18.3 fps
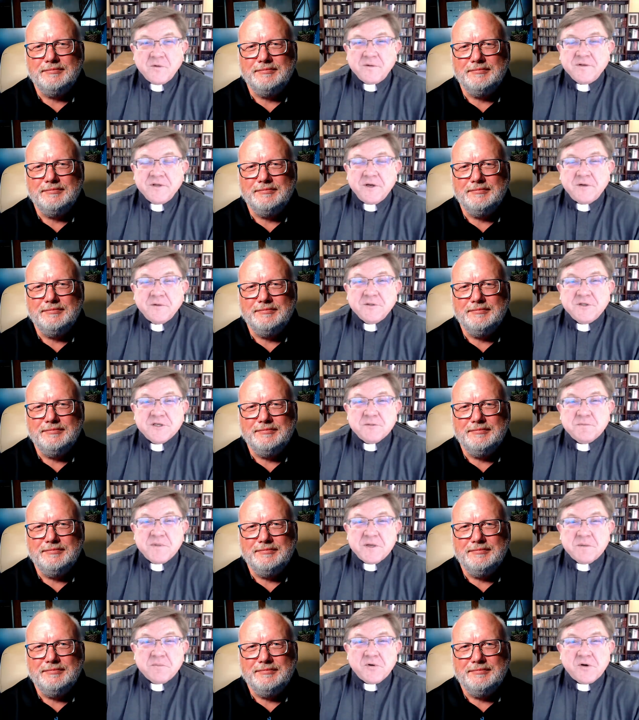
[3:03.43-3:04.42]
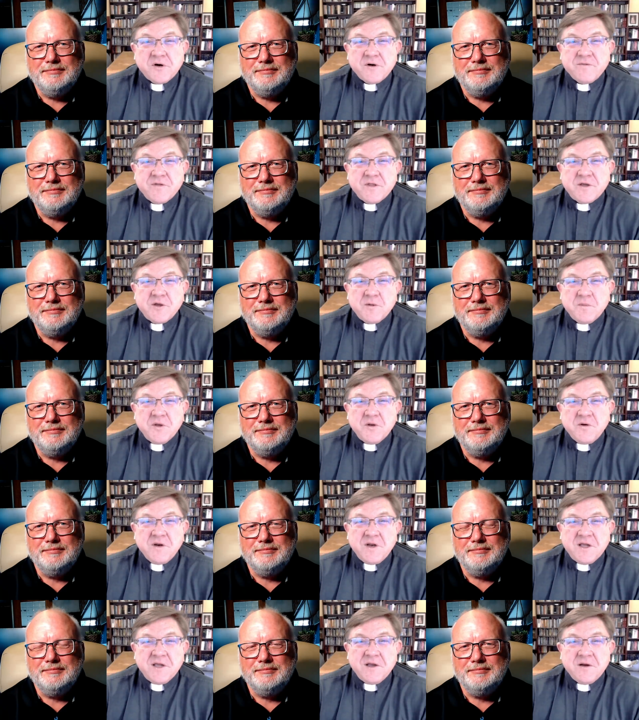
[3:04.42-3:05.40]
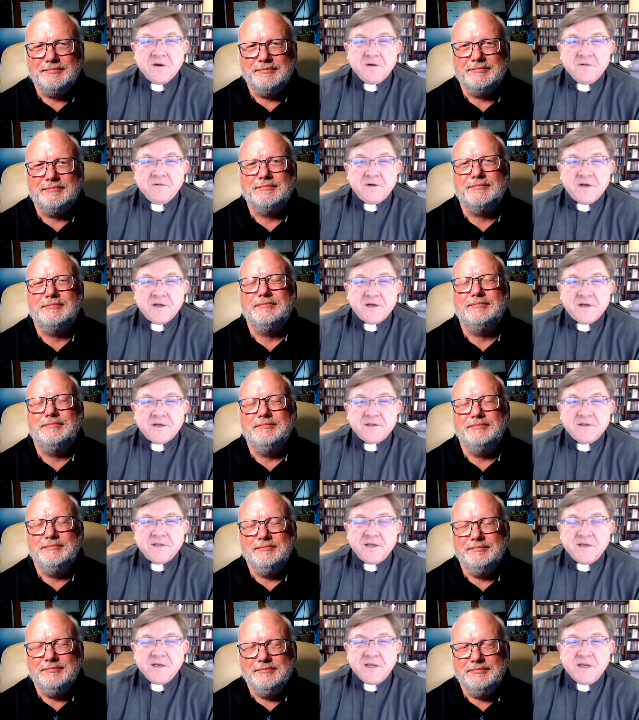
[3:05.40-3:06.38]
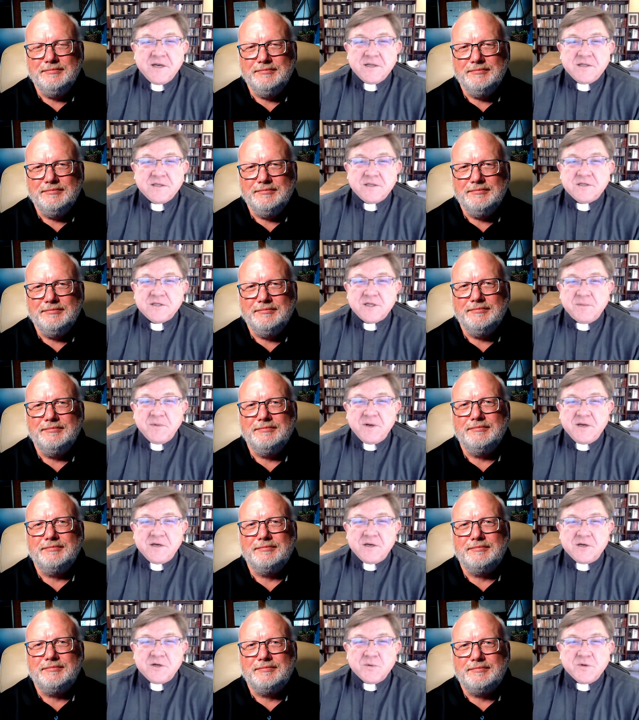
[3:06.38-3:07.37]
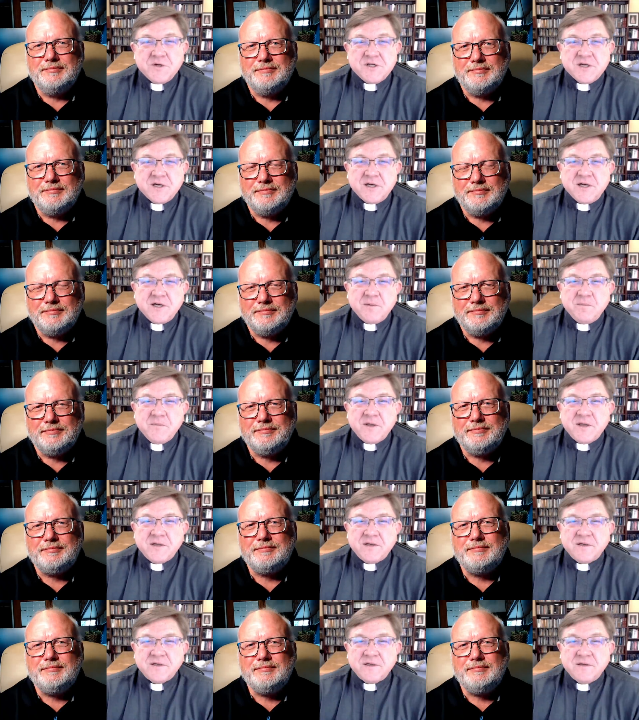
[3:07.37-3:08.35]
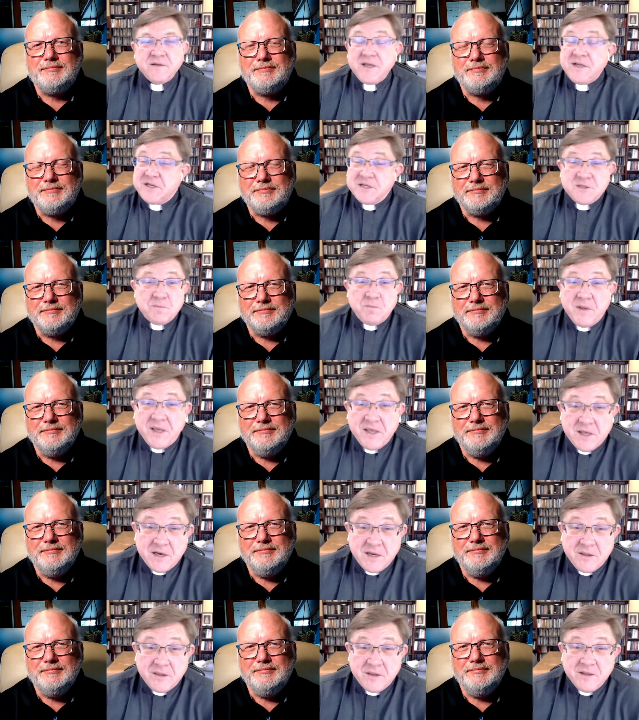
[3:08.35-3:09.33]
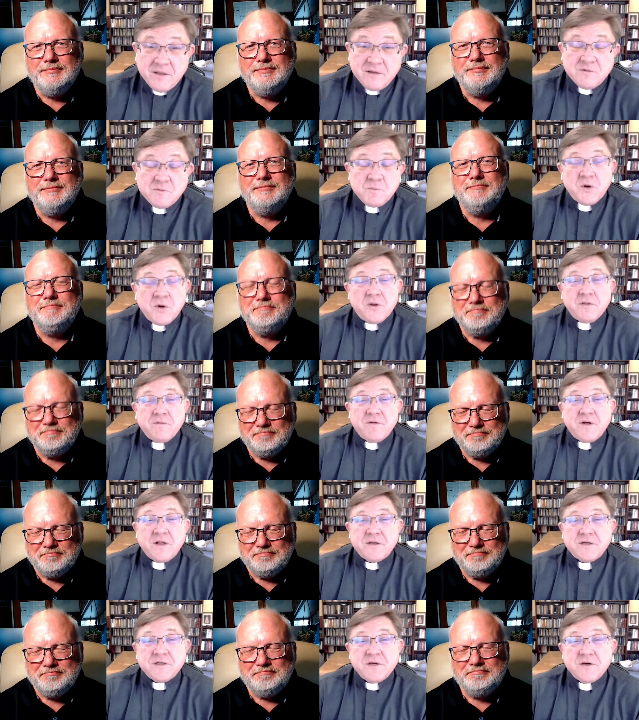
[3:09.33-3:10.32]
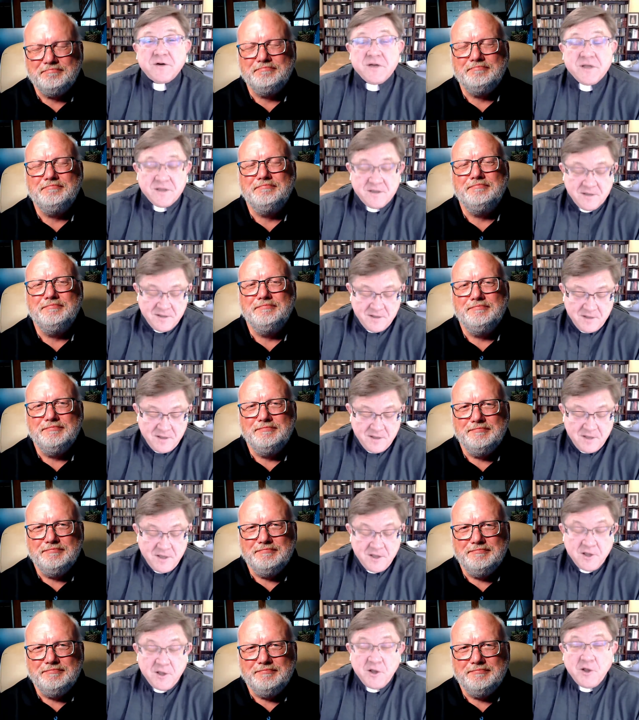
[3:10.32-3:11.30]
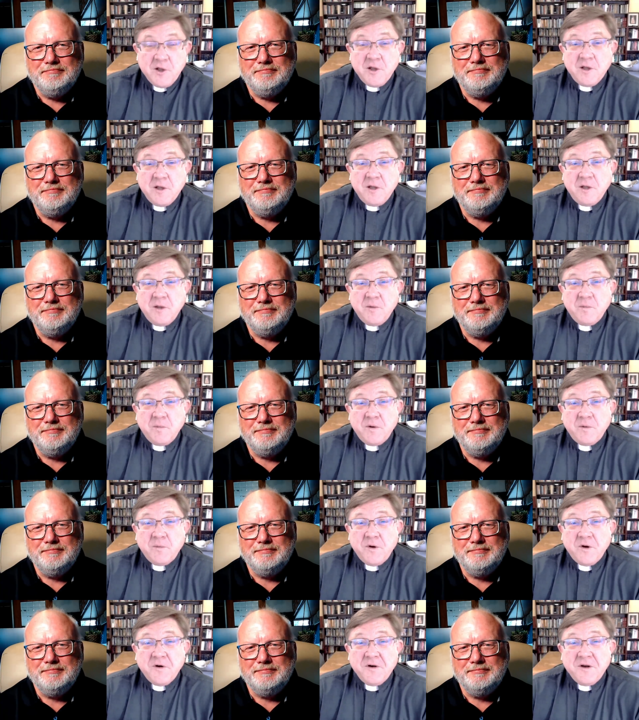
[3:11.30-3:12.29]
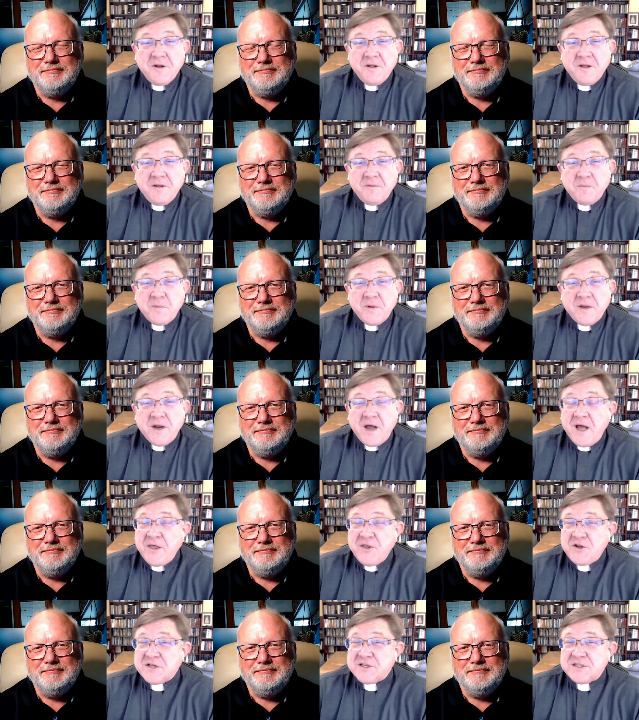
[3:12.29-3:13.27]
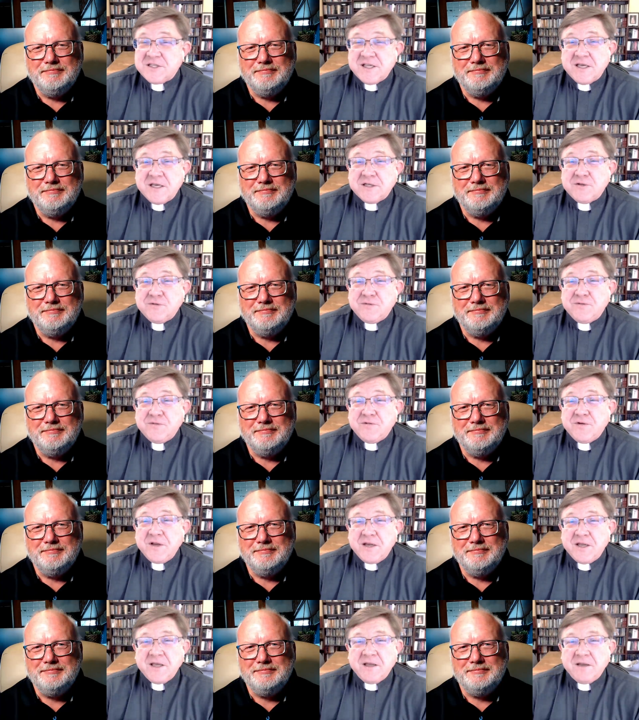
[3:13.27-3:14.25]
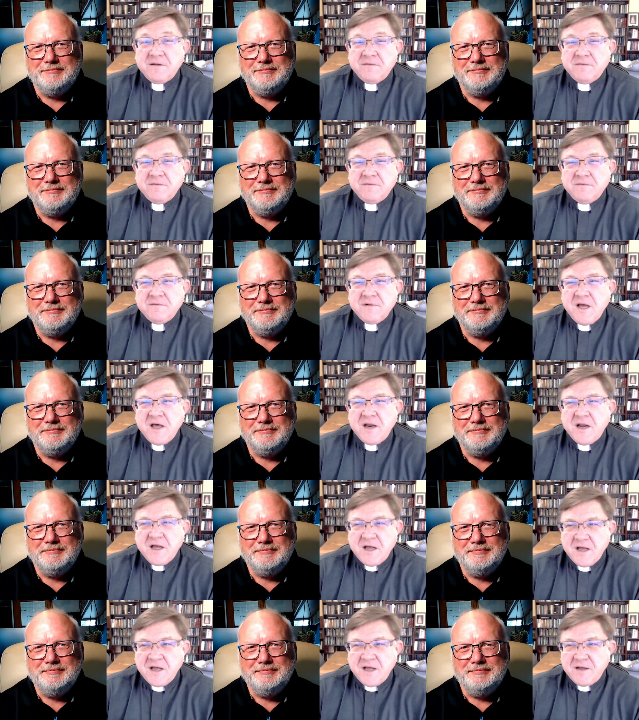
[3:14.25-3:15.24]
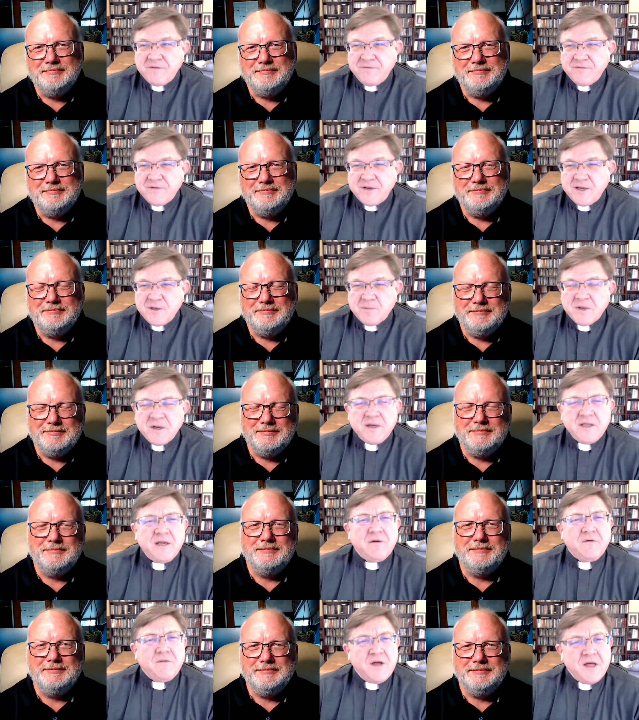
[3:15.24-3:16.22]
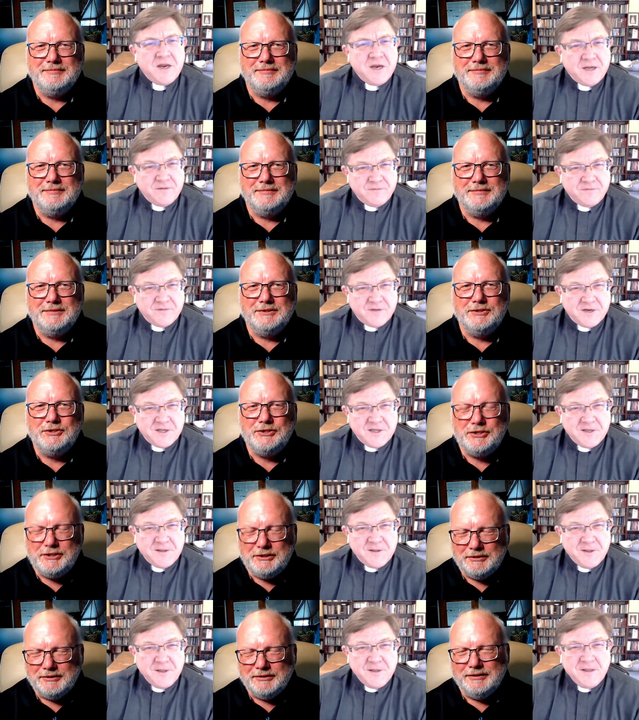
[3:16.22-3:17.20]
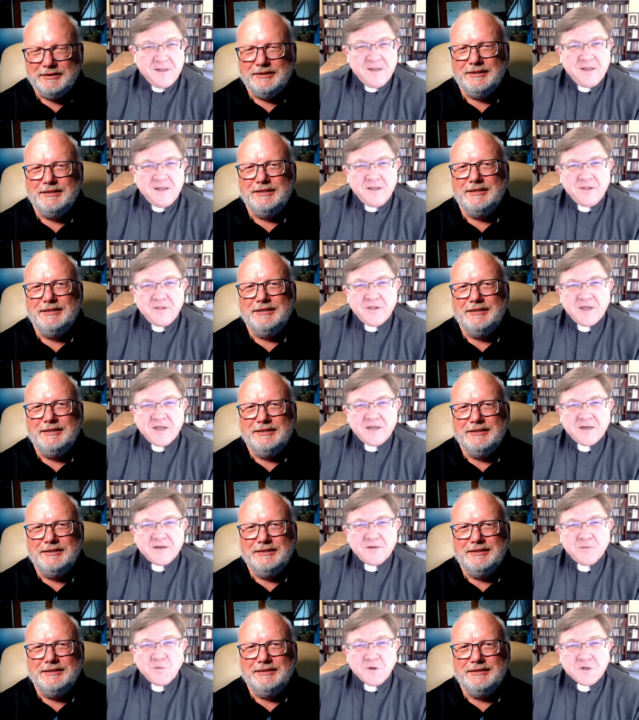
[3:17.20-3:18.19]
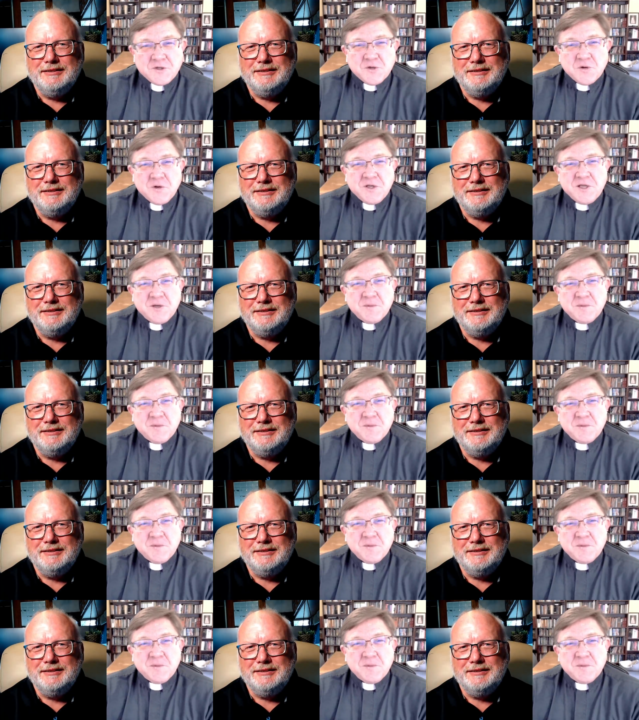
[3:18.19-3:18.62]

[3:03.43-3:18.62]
Speaker 1: just being part of the community here, they needed somebody to do a job that it doesn't pay anything, purely voluntary. But I just think it's funny, not haha funny, but ironic funny. Sure. That we're talking about